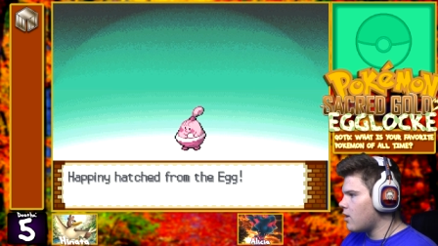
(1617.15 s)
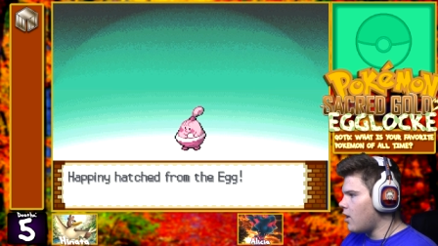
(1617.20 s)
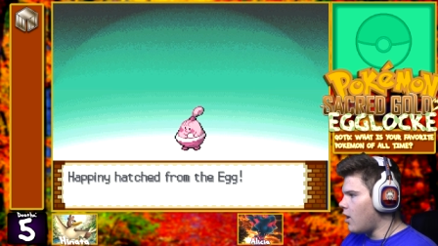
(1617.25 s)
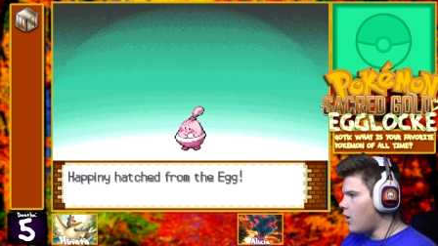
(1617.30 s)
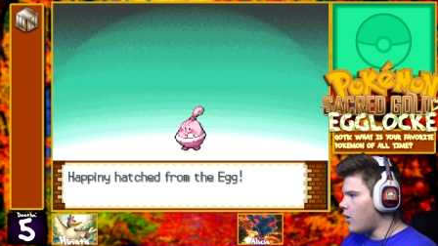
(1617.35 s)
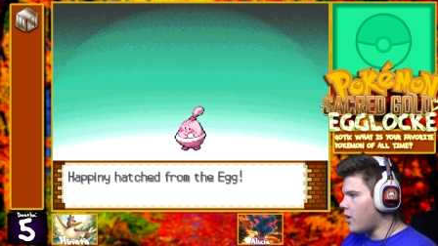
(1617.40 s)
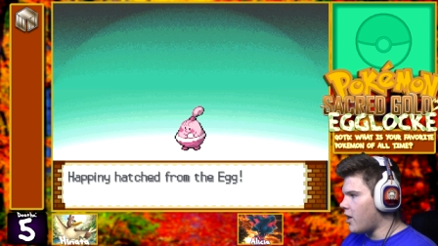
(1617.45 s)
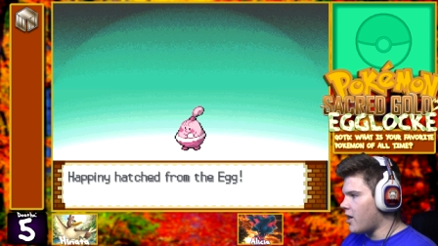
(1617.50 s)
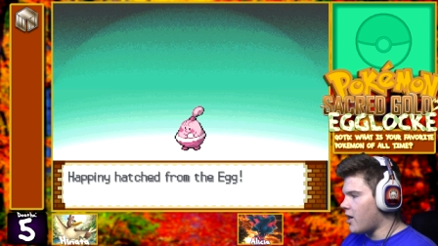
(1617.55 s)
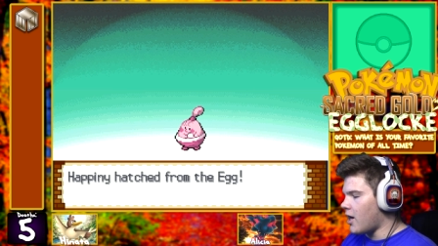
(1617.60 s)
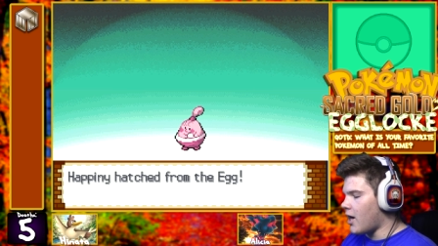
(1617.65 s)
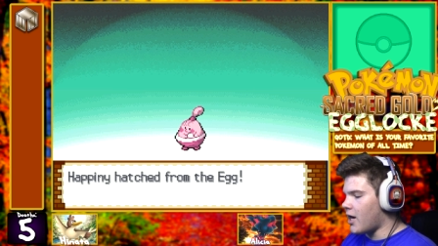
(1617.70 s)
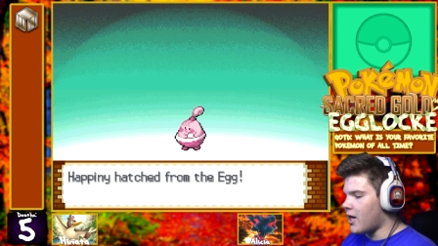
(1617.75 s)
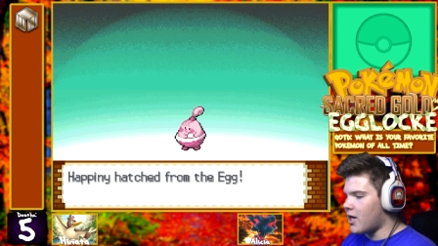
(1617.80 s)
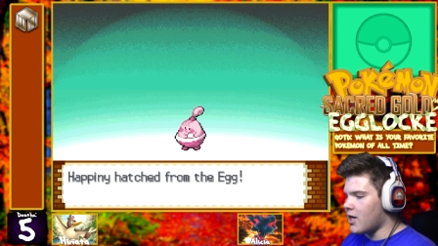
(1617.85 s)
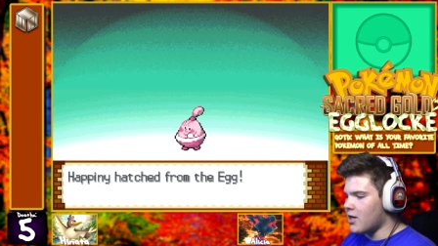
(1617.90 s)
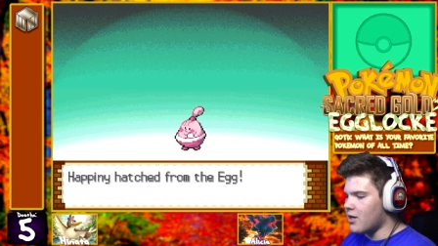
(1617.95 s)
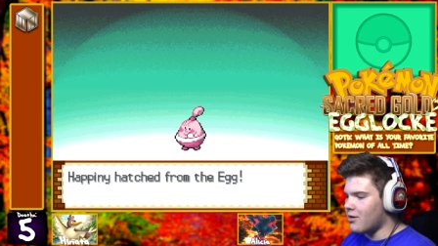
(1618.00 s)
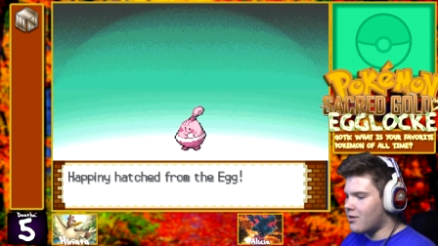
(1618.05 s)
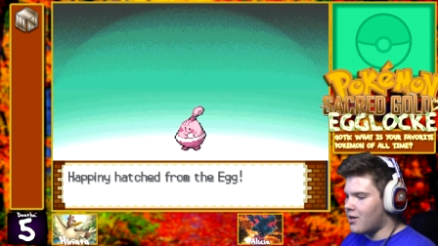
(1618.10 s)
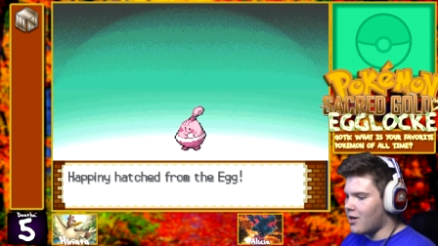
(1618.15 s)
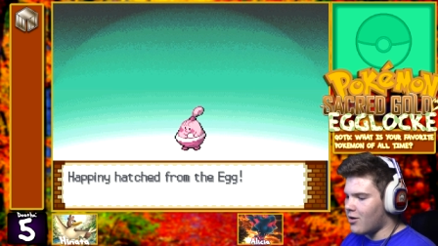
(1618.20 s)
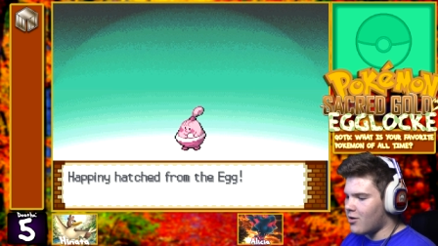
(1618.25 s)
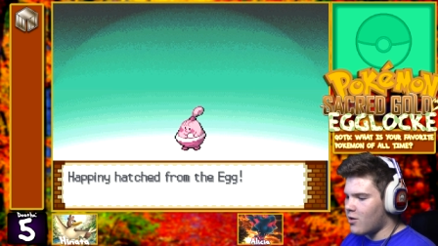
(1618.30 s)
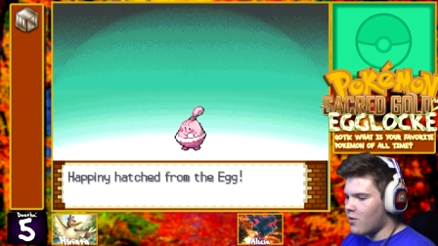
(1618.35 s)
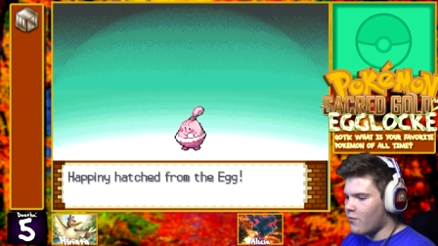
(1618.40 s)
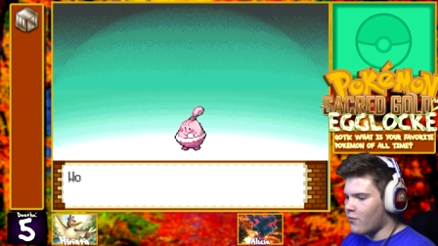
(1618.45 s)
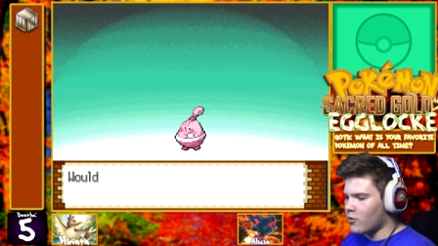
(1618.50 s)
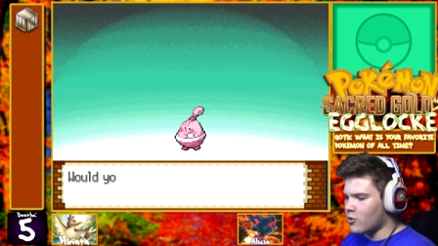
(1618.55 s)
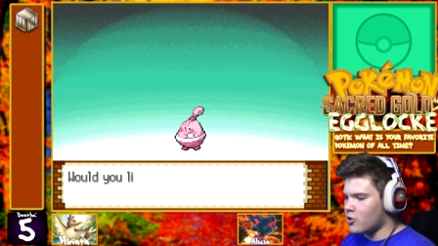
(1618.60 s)
Okay, I can tell
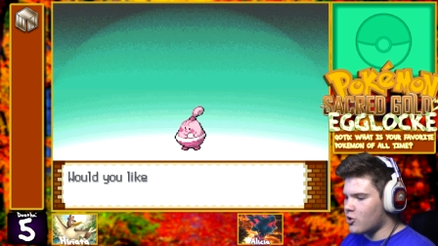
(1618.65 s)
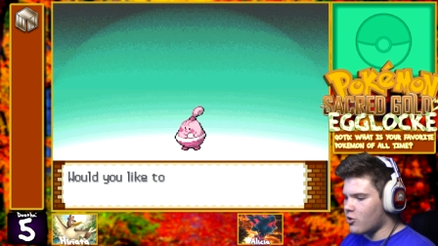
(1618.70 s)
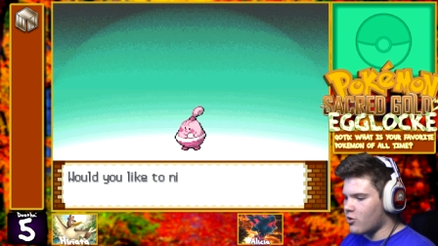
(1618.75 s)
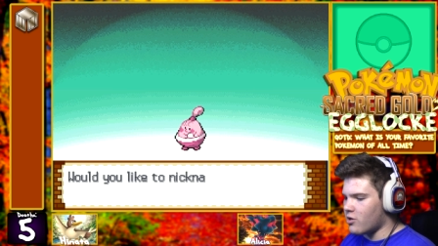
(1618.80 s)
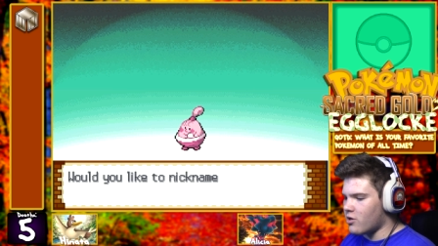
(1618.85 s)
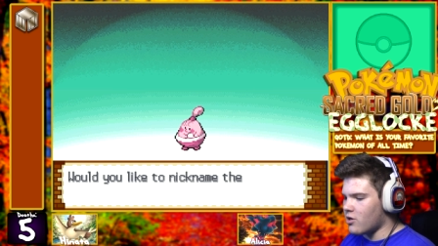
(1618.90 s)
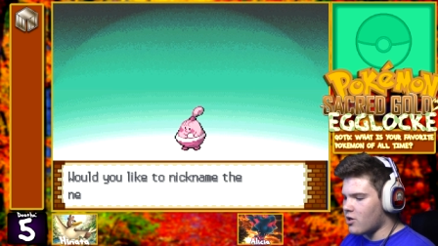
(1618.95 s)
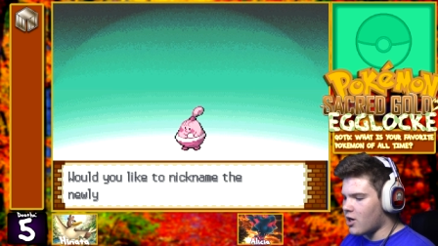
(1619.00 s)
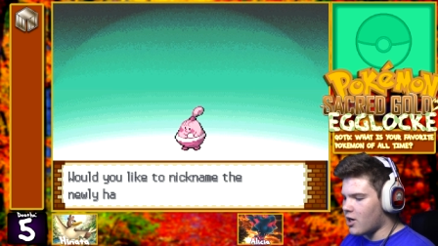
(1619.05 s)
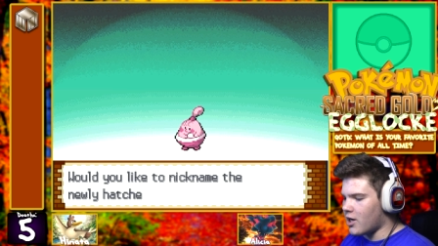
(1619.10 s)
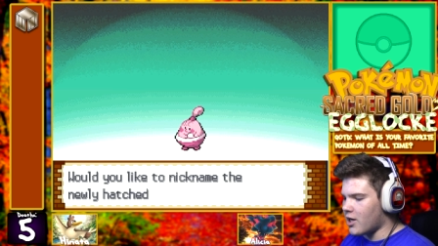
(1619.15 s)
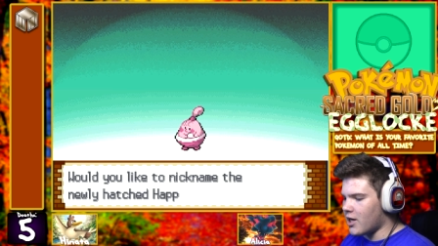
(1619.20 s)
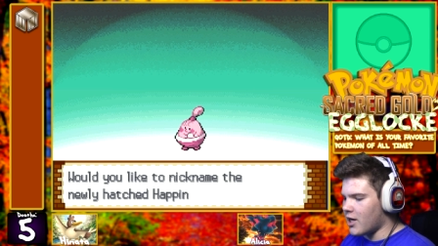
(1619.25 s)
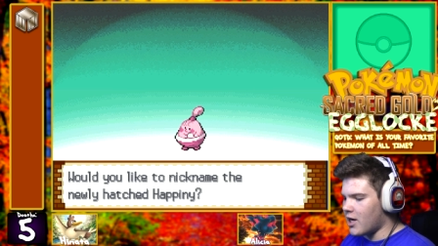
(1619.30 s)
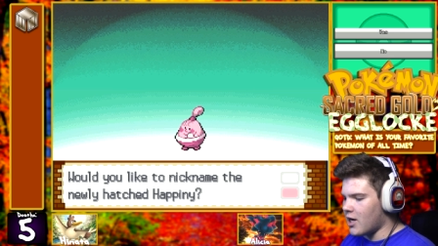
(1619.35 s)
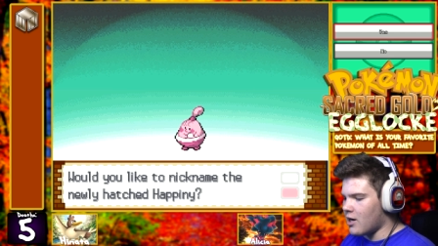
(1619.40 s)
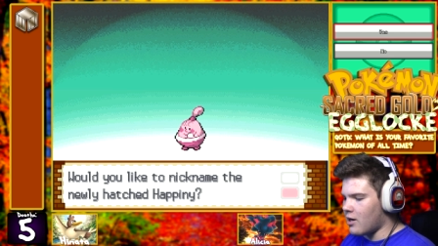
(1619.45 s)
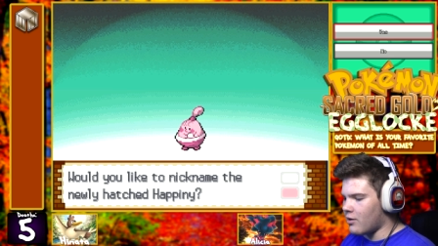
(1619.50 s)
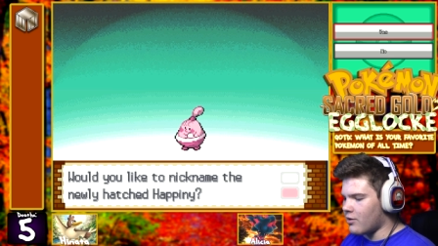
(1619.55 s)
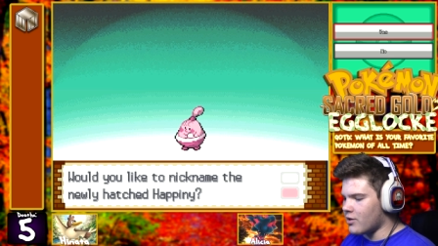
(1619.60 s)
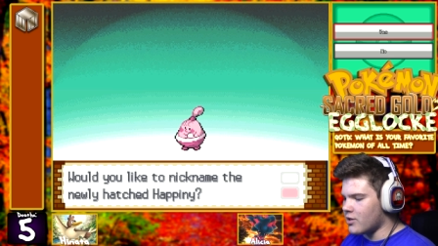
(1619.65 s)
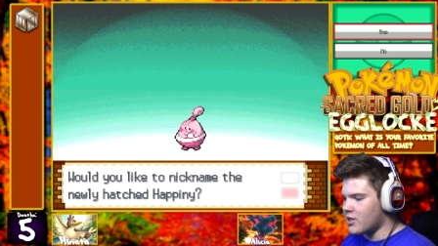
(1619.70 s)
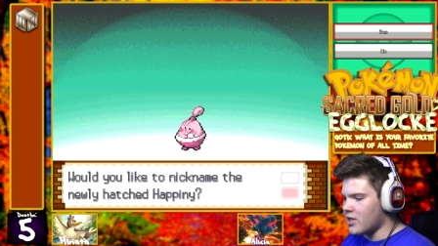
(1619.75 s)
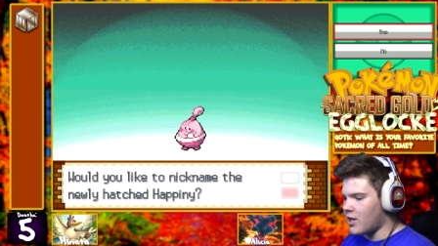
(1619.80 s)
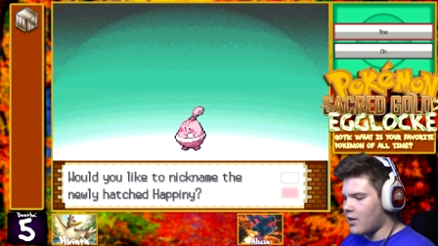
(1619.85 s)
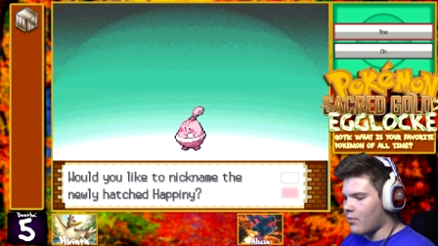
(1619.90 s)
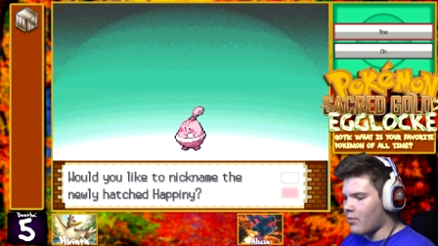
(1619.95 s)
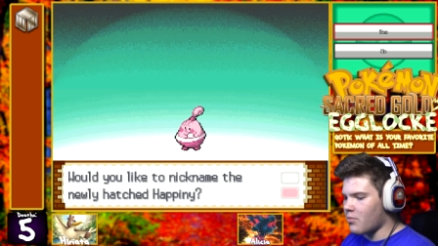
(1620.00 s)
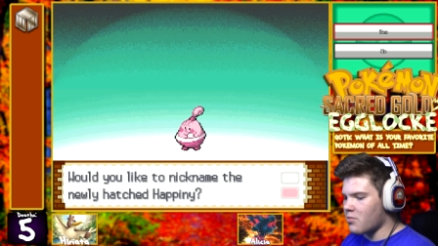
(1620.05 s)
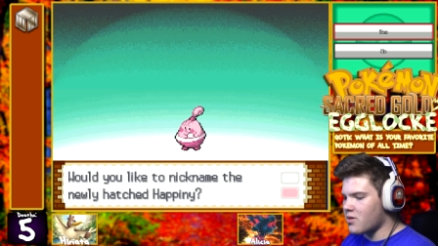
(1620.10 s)
you for sure you're not going to get on the
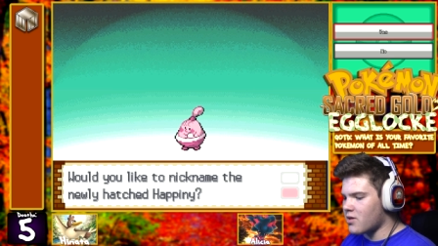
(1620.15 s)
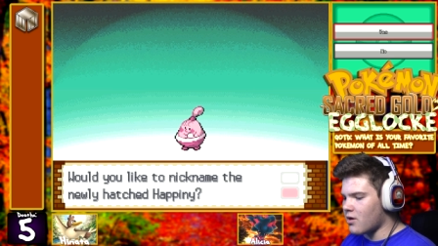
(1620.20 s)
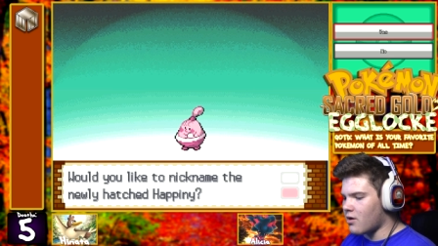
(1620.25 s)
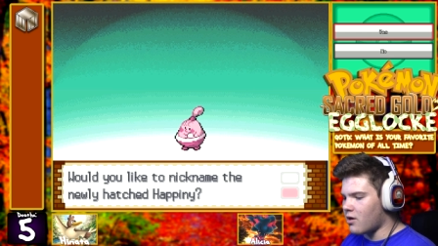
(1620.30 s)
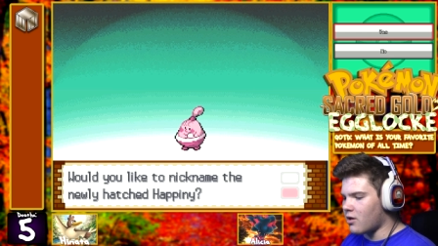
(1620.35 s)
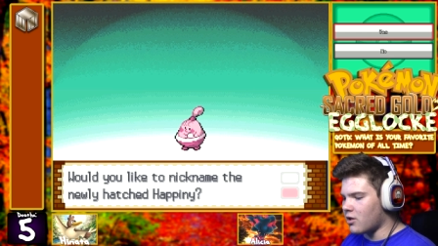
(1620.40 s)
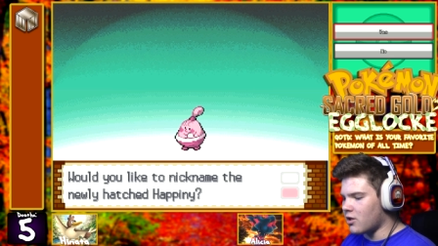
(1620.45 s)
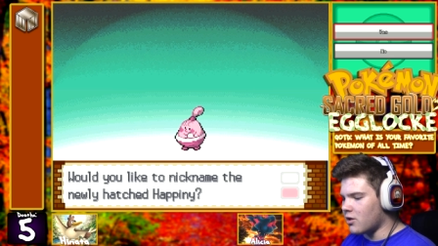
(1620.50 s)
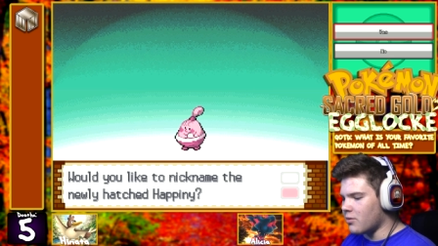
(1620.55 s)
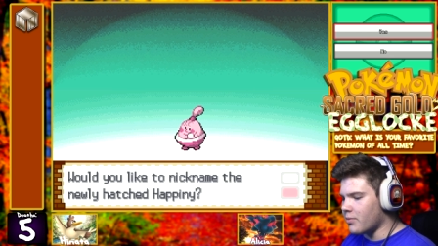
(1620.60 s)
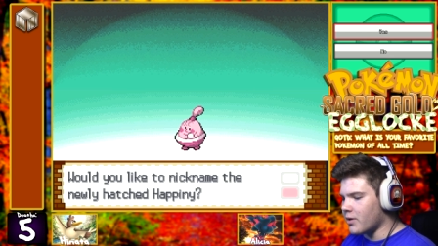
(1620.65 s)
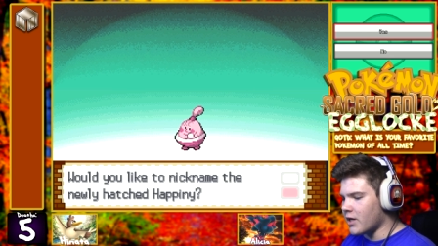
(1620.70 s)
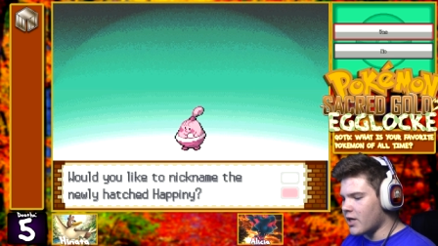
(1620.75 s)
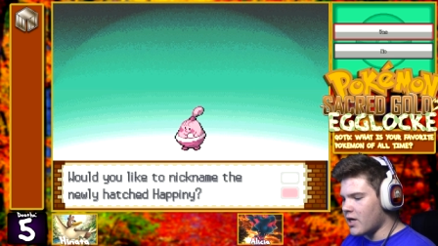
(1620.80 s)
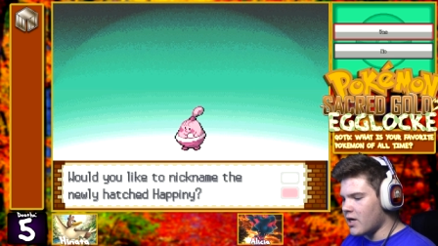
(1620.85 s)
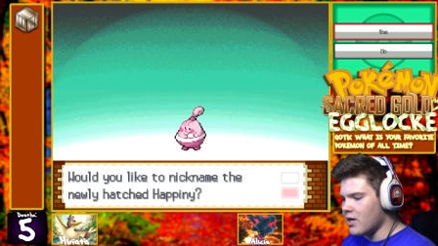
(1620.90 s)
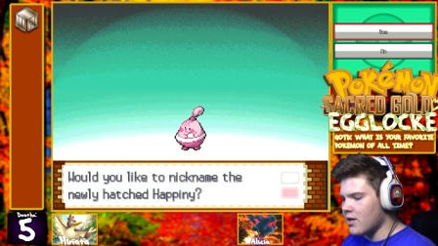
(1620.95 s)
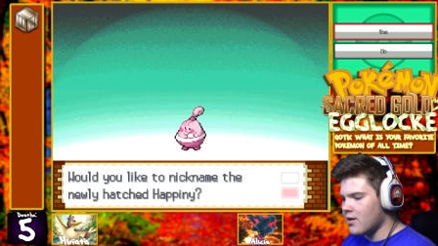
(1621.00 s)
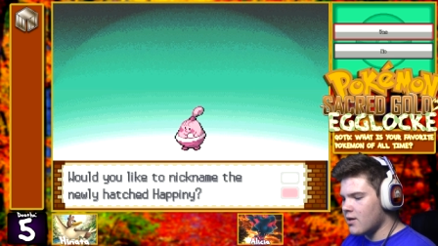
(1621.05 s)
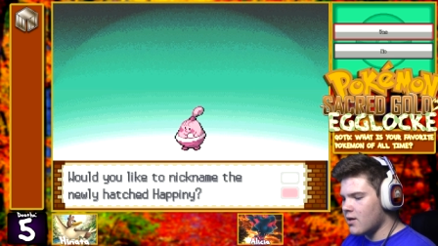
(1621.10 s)
team. I'm sorry, little buddy.